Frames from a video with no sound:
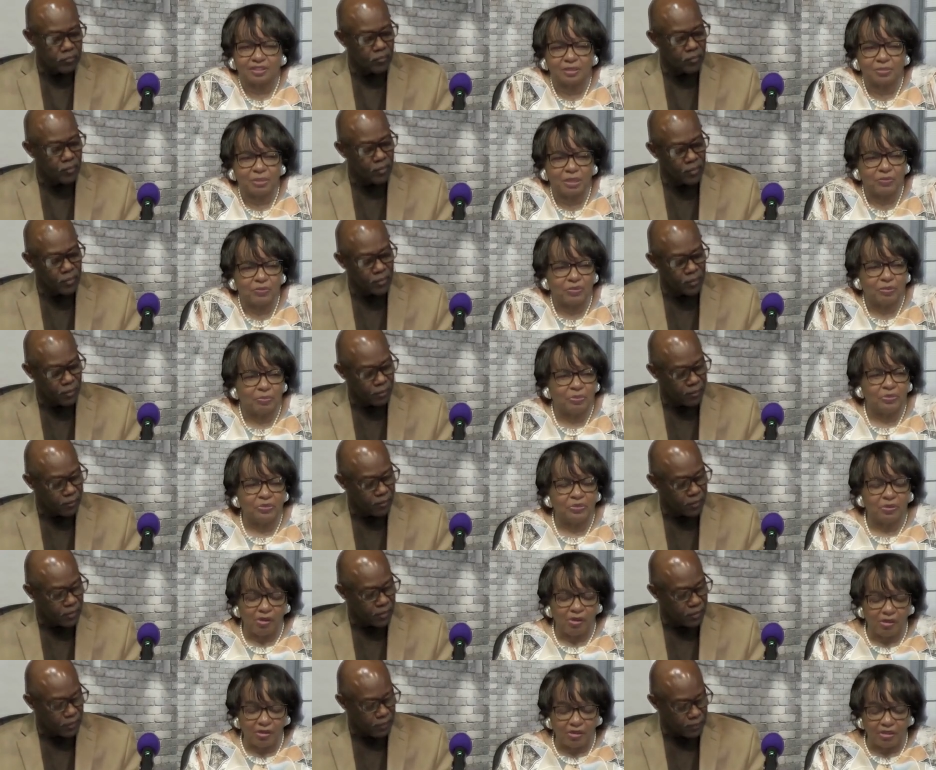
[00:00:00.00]
Speaker 1: somebody with a pure
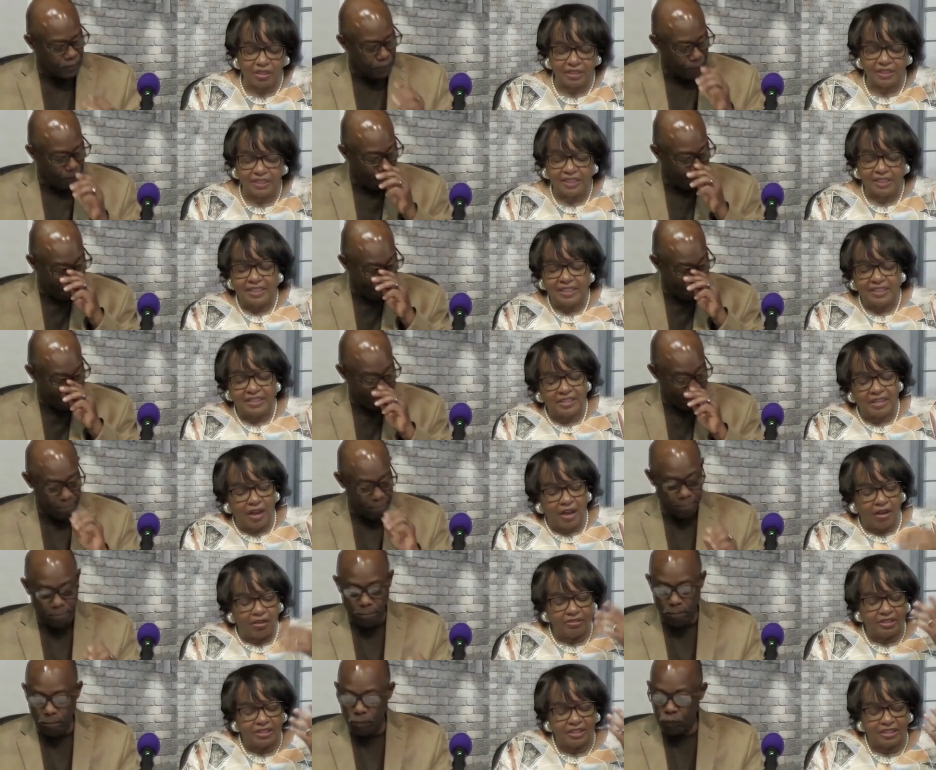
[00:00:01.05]
heart. You know,
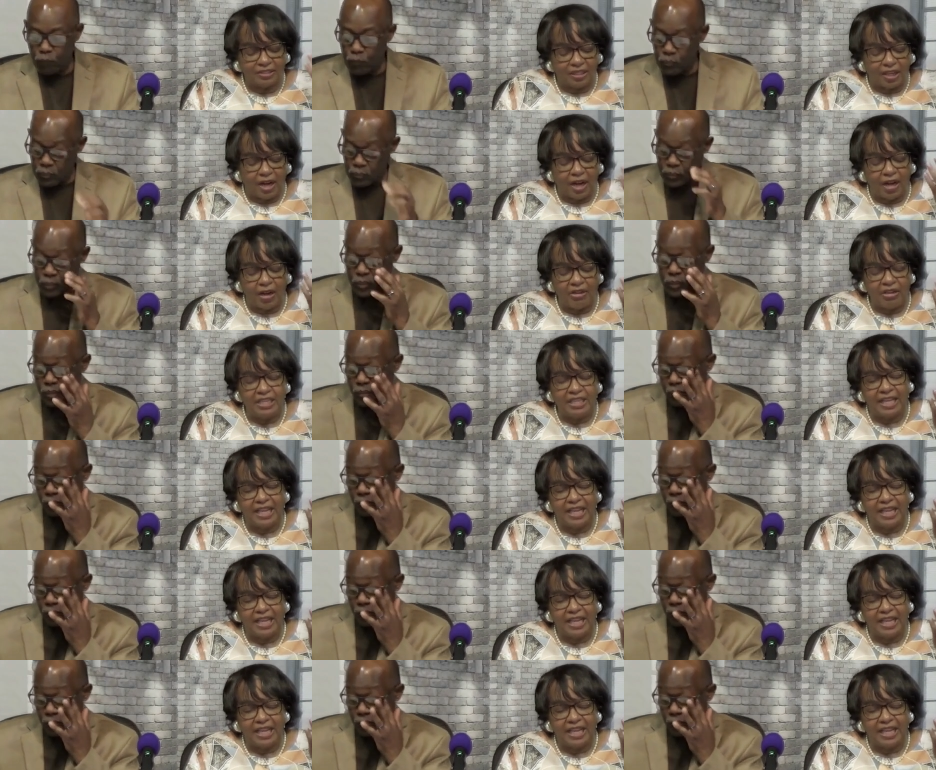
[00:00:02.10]
all this, all he